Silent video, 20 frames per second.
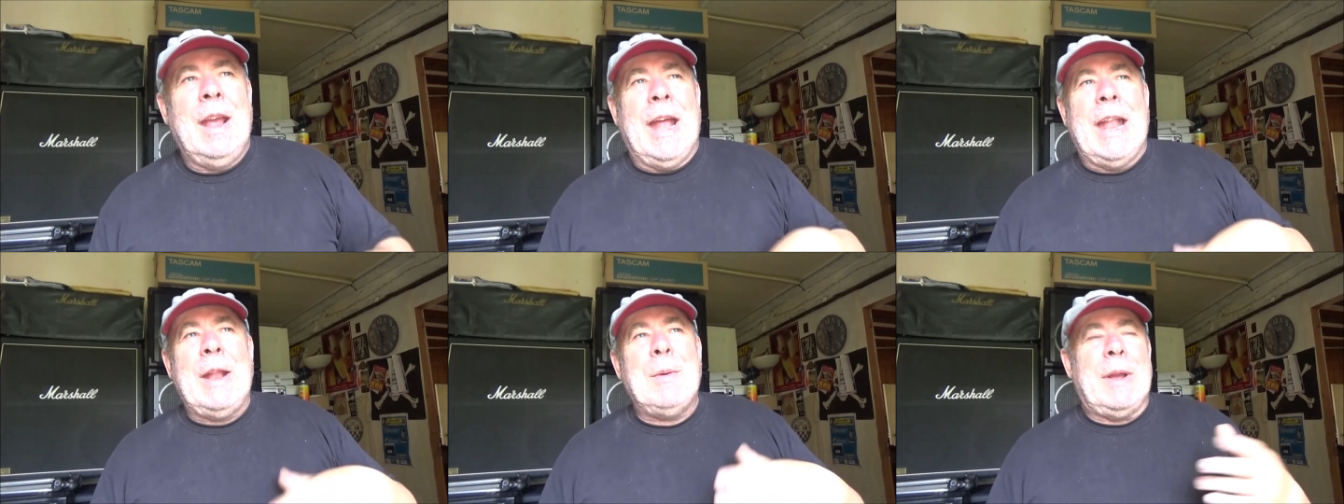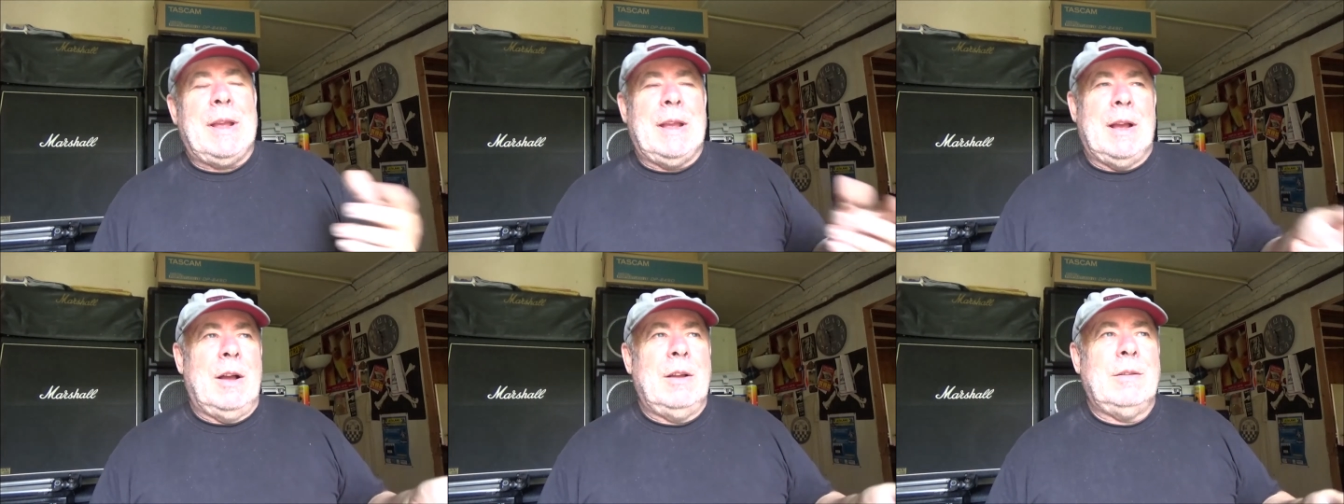
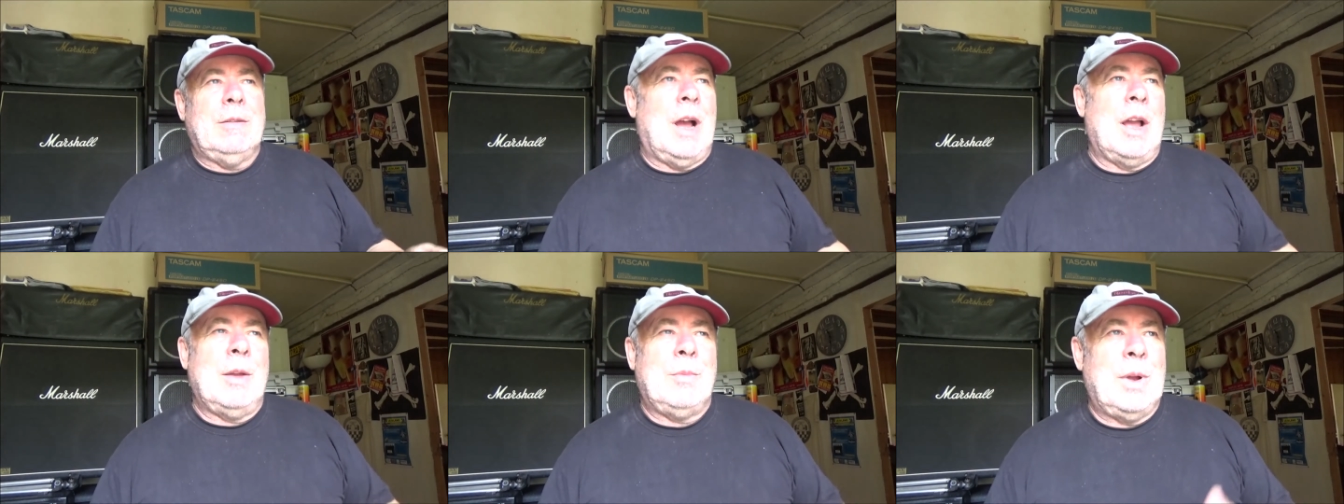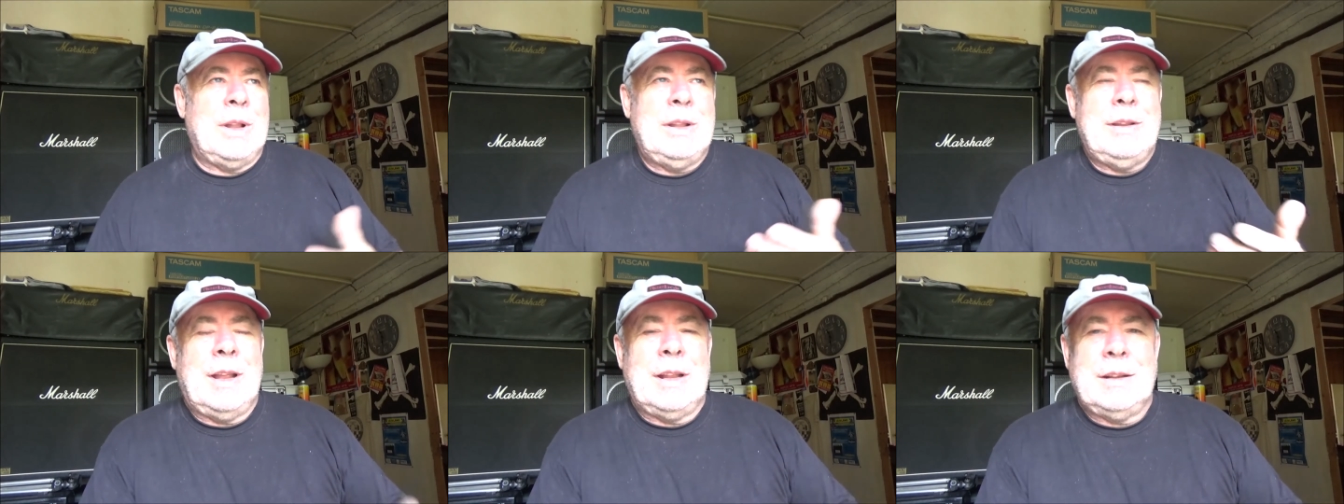Anyway, I
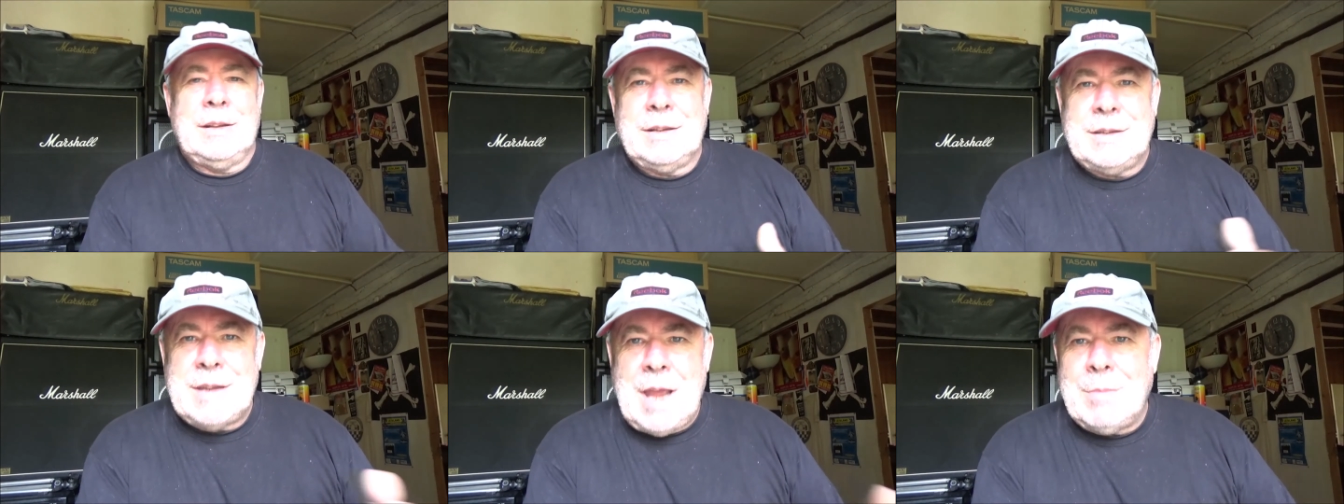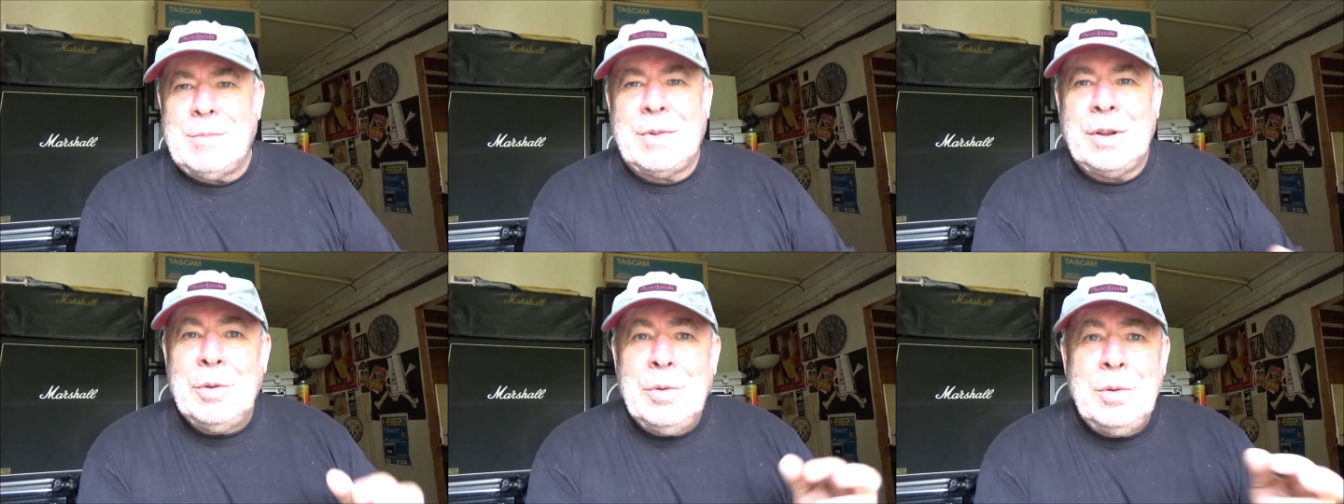went down the
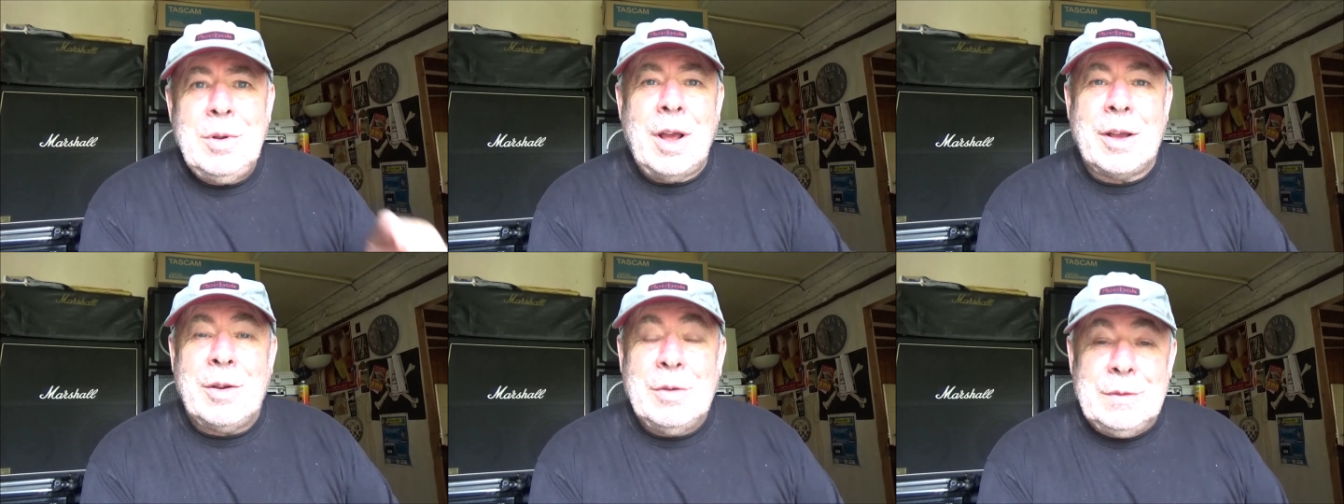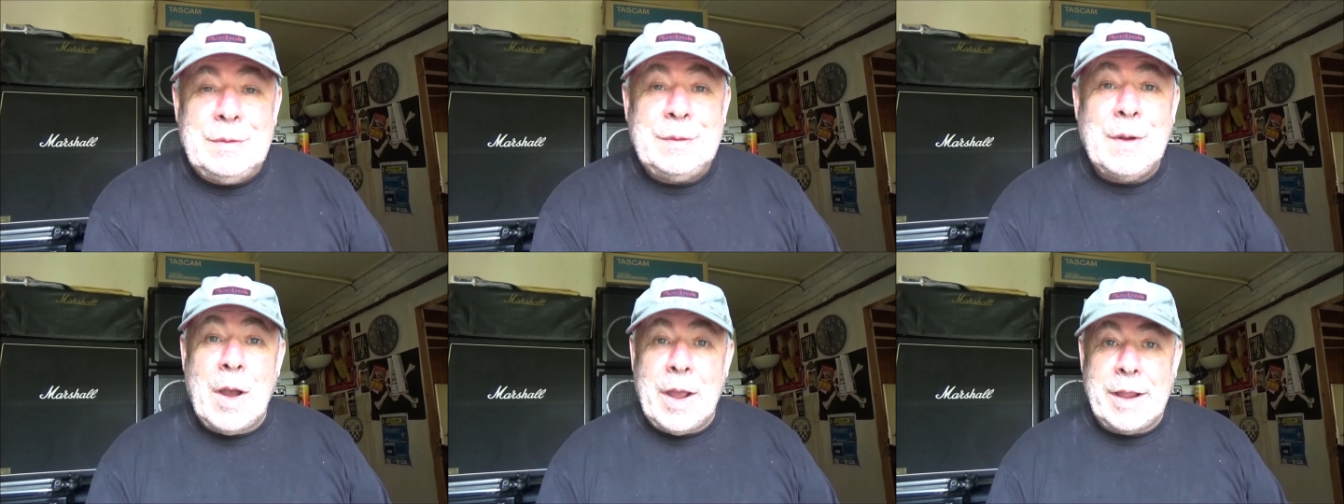dump and all I
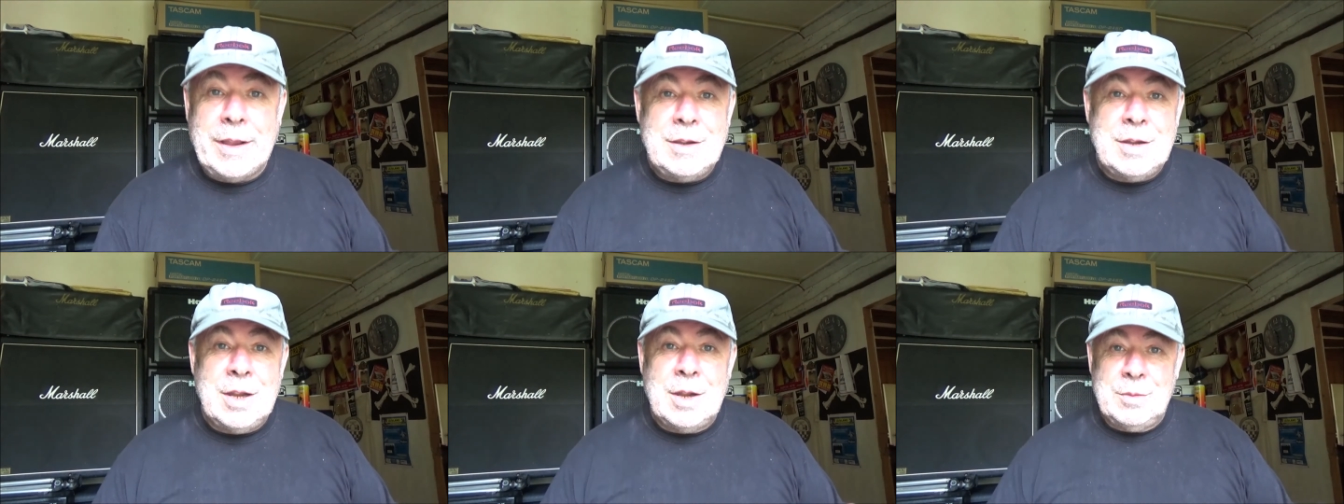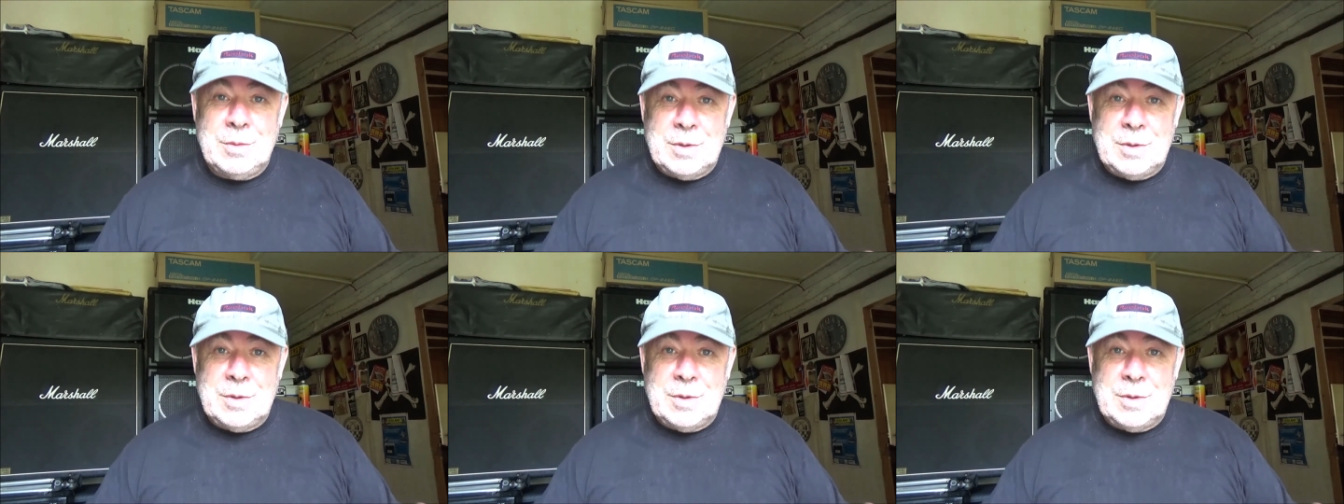could find